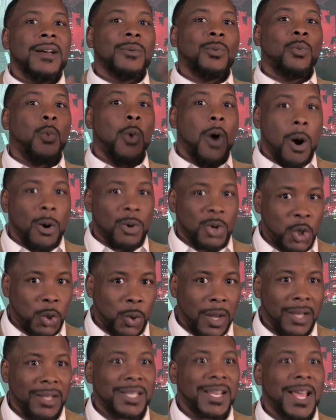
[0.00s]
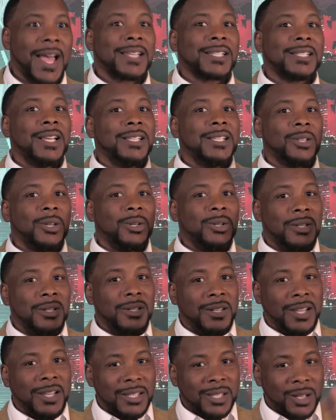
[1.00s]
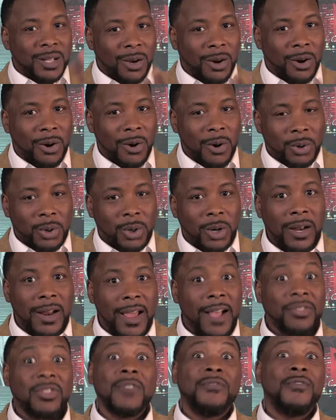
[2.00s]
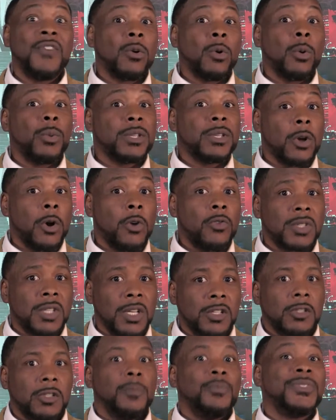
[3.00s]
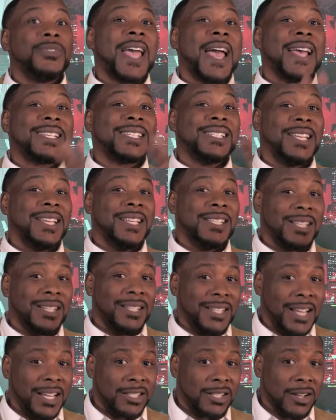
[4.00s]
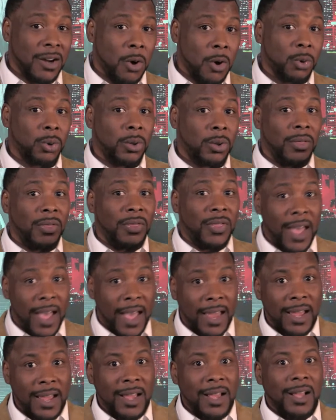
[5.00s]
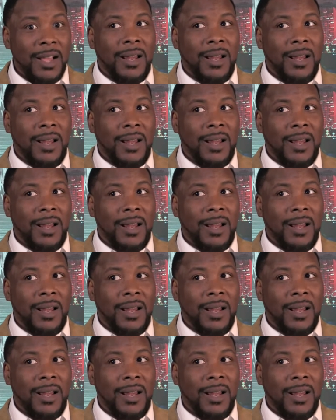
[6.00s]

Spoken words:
Wall Street, tax liens and deeds are older than that. The Federal Reserve System, tax liens and deeds are older than that.